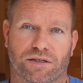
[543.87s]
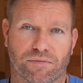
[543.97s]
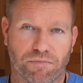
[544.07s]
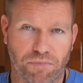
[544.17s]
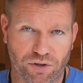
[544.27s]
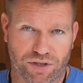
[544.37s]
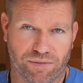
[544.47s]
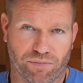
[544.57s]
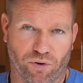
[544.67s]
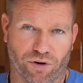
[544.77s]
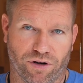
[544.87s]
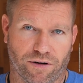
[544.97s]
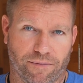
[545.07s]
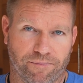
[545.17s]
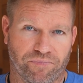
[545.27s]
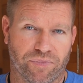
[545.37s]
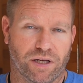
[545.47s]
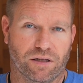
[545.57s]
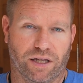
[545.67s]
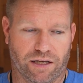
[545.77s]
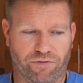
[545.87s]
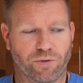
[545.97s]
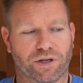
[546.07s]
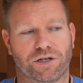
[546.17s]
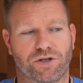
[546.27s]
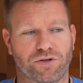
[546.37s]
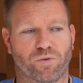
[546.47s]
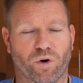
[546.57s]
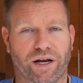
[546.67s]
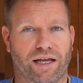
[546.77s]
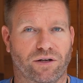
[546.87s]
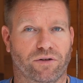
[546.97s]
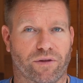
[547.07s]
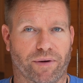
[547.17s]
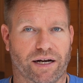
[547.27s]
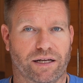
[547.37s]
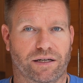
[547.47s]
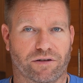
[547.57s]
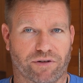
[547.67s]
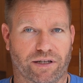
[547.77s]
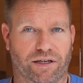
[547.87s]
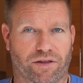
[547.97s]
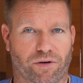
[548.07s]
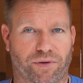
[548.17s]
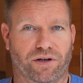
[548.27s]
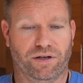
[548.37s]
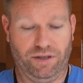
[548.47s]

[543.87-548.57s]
is most important. Like if you were going to choose one angle of the body to get red light therapy on,